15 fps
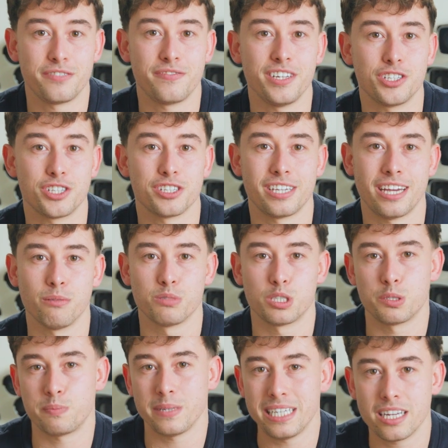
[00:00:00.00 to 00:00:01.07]
features help
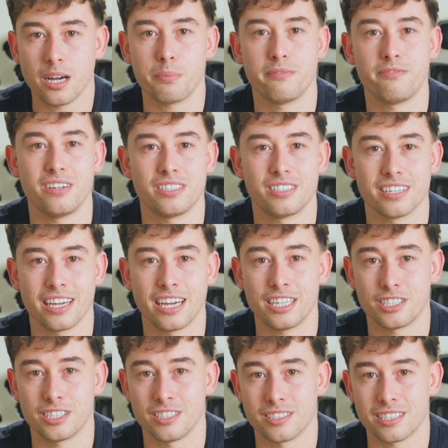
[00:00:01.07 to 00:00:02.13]
speed up
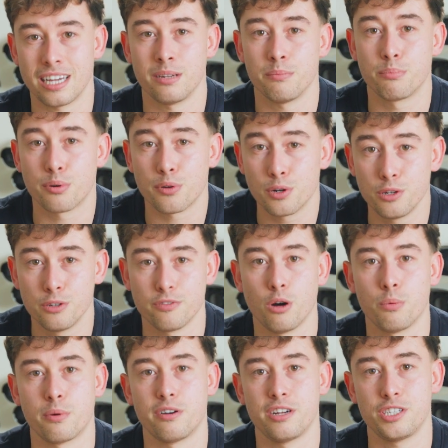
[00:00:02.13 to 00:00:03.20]
investigations and improve
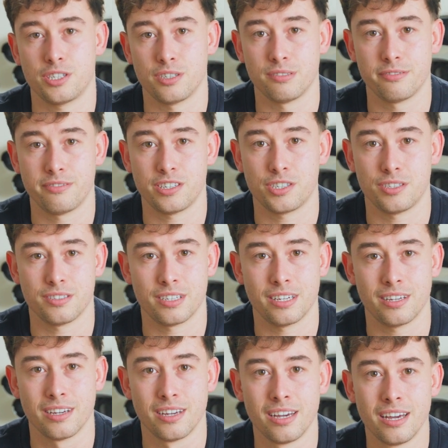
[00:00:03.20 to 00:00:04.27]
operational
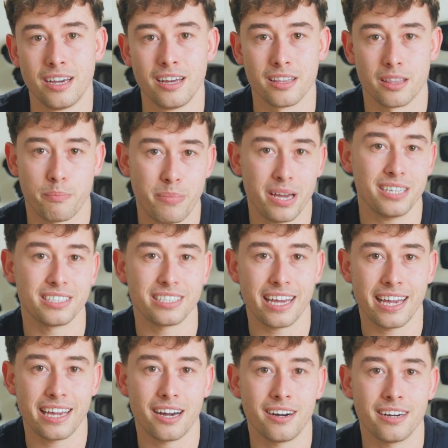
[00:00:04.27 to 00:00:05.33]
efficiency. The best
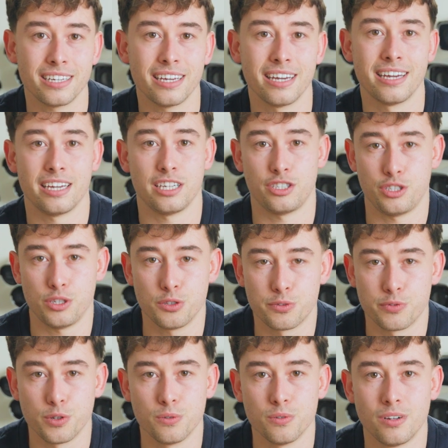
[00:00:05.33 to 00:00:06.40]
AI is
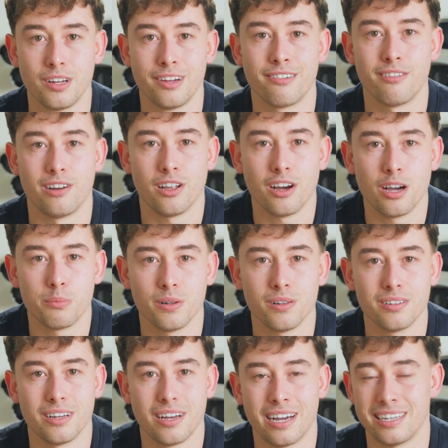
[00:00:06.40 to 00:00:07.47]
useful,
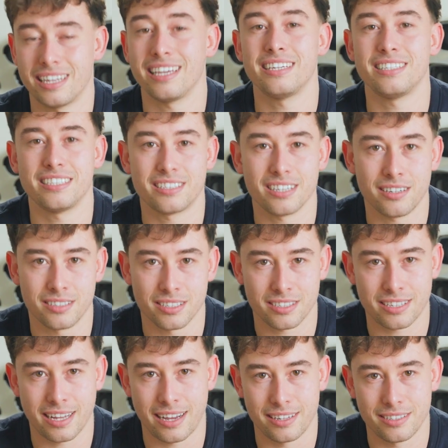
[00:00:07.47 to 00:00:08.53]
reliable, and easy to
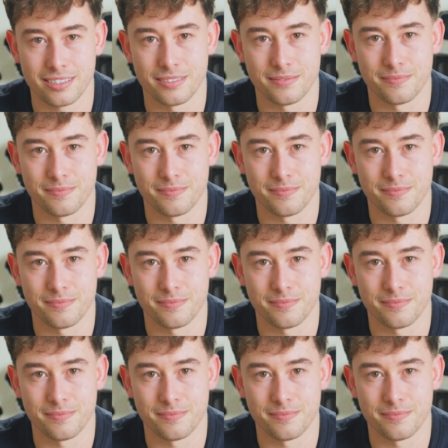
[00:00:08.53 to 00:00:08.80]
understand.